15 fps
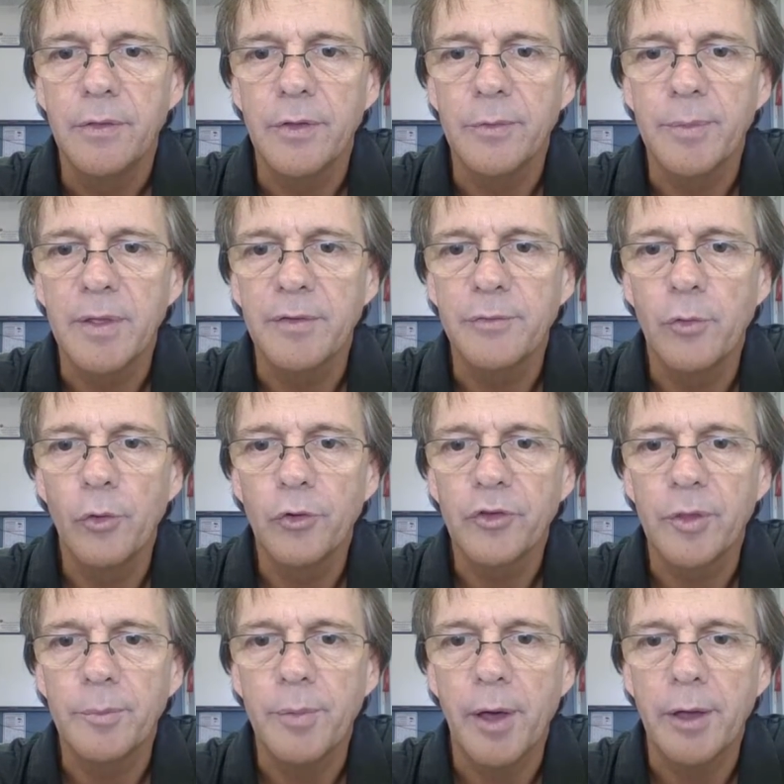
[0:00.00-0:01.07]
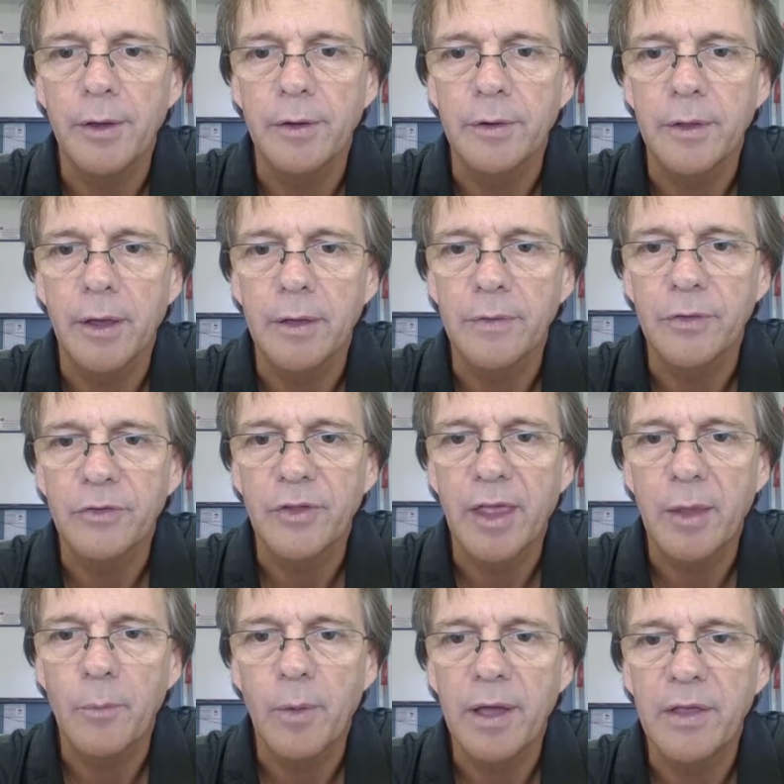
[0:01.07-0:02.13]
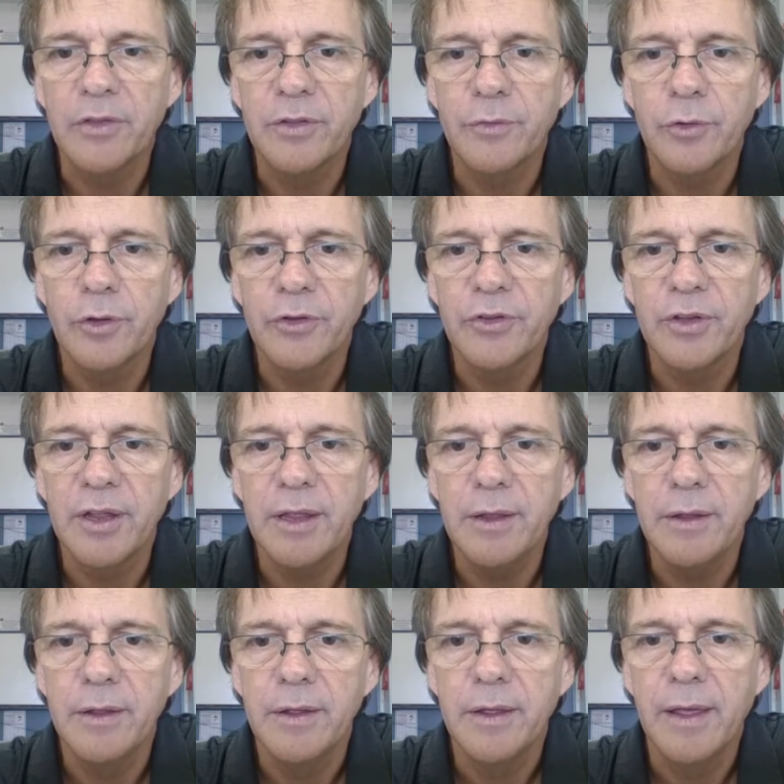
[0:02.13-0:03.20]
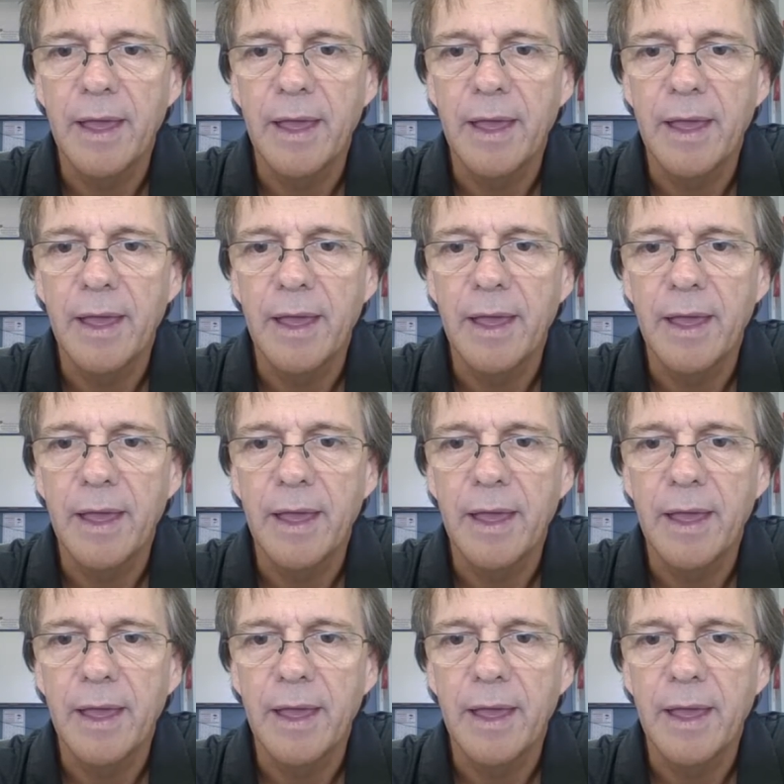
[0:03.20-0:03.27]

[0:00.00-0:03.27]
there'd be a force component going the same way as the velocity,